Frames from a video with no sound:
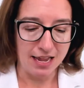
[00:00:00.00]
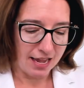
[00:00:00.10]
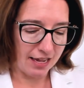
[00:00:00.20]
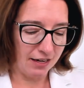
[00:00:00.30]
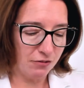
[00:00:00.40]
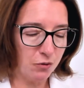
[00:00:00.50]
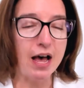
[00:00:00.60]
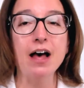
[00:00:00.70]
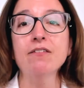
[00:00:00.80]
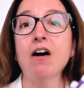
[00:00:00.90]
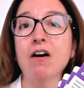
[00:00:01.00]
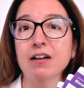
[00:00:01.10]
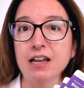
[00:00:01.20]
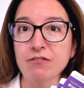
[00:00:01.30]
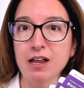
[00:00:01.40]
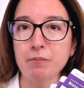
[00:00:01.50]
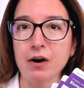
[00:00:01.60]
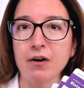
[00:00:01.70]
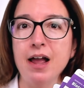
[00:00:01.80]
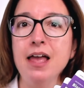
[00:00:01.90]
And if you have our Level Up
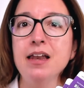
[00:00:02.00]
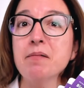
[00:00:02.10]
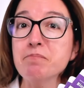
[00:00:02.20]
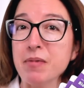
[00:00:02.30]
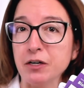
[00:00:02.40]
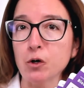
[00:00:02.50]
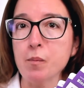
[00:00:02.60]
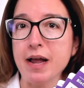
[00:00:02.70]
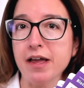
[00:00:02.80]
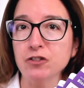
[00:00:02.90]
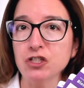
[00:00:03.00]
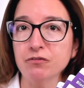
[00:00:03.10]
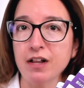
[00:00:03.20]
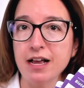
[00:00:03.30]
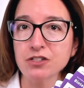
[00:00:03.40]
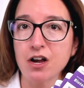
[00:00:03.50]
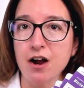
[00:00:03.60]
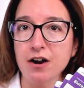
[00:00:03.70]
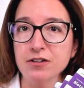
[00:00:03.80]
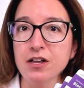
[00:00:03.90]
RN microbiology
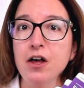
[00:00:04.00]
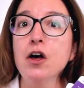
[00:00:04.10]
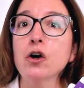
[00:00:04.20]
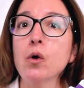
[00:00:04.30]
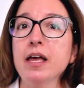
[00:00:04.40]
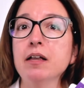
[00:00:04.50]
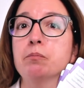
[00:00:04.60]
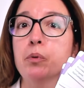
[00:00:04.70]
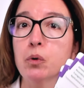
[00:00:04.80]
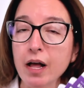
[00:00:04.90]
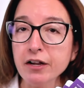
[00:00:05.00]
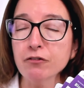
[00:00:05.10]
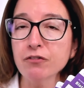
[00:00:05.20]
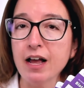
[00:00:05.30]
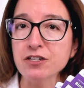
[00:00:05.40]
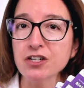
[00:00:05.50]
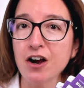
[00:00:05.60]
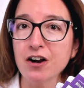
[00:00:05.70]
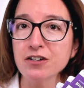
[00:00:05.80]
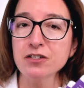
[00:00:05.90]
flashcards, go ahead and pull out your
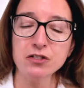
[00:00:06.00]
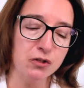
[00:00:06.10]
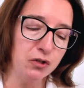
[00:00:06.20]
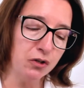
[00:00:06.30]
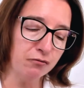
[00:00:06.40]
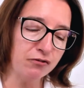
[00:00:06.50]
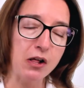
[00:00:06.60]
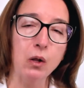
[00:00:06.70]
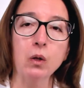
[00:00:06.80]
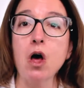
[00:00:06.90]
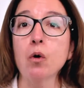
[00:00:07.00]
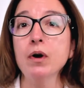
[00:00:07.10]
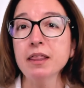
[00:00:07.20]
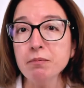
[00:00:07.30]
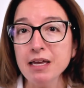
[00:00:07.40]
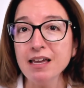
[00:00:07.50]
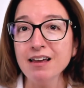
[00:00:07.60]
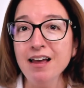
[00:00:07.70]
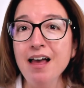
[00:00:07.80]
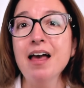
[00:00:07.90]
flashcards so you can follow along with me
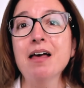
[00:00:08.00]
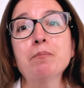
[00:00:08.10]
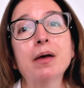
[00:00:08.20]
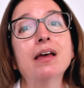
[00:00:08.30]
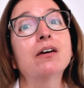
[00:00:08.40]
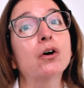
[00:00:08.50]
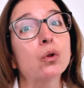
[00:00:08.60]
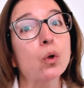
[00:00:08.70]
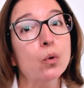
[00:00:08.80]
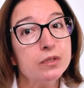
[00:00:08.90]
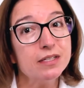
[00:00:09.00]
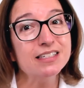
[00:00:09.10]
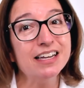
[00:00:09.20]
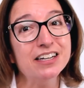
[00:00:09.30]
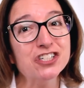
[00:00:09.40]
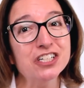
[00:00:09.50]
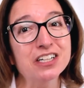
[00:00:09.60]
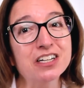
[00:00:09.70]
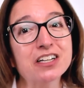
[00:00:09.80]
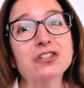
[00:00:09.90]
and pay close
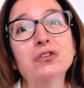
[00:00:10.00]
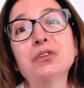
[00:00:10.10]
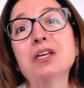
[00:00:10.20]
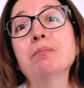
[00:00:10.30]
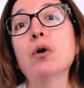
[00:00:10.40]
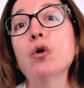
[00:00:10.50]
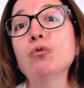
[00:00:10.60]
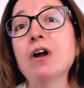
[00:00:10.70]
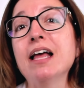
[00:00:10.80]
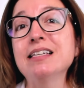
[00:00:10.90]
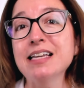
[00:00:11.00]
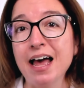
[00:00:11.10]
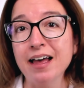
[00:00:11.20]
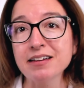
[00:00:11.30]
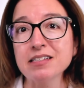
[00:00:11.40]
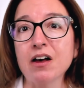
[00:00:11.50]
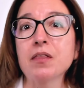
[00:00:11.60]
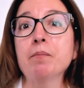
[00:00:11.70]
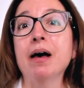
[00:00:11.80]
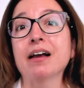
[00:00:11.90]
attention to the bold red text on the
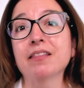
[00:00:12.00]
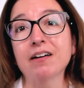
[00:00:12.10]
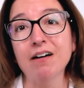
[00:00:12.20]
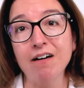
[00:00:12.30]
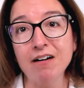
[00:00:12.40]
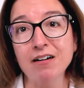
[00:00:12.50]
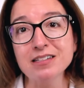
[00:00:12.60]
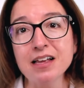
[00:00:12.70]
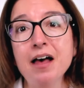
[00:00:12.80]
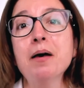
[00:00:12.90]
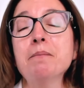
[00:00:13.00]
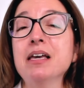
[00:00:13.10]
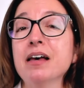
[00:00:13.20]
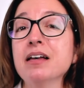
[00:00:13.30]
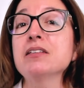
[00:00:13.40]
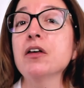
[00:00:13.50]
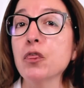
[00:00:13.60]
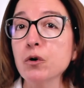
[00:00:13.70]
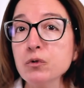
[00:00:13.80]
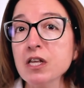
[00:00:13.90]
back of the cards because
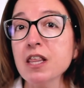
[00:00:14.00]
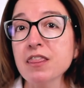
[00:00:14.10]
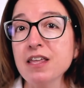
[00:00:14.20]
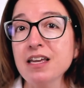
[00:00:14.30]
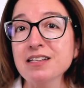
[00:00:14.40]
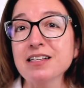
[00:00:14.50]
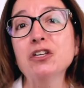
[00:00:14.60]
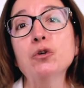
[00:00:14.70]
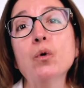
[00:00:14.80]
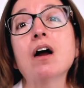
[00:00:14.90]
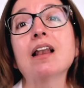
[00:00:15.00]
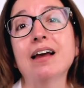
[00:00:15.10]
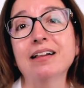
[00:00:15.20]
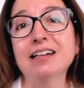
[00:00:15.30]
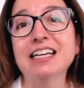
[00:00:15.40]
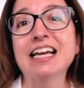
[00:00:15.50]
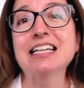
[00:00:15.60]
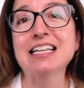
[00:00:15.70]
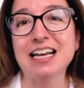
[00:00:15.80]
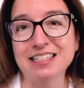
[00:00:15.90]
those are the things that you are likely to get
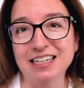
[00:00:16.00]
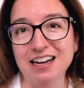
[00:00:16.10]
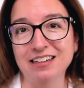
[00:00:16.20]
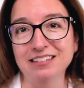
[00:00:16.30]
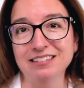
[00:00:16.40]
tested on.